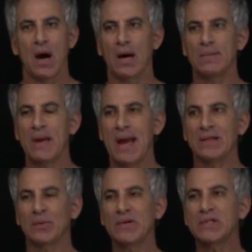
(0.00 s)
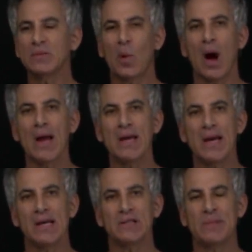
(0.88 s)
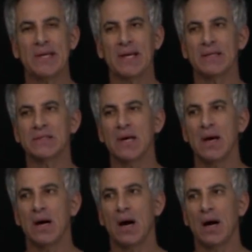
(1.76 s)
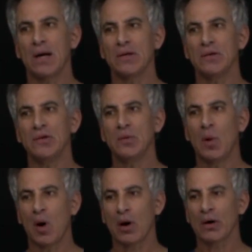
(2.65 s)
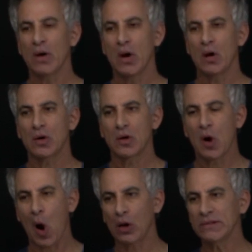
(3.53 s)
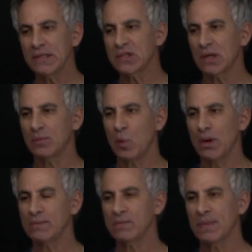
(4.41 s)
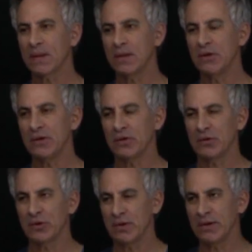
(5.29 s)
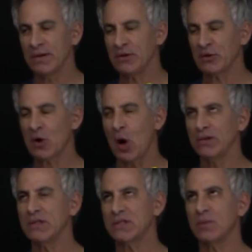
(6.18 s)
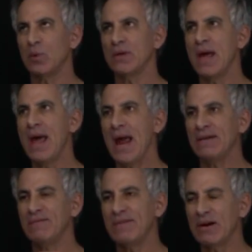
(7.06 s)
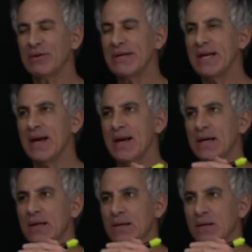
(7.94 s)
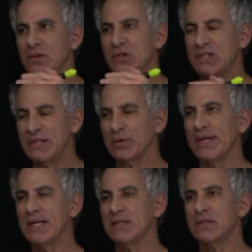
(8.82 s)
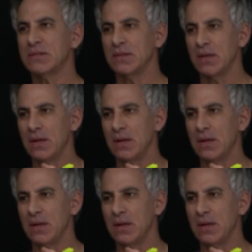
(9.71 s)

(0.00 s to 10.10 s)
Um, and the reason why is because uh, you are calling someone you're, you're, you're calling someone a very serious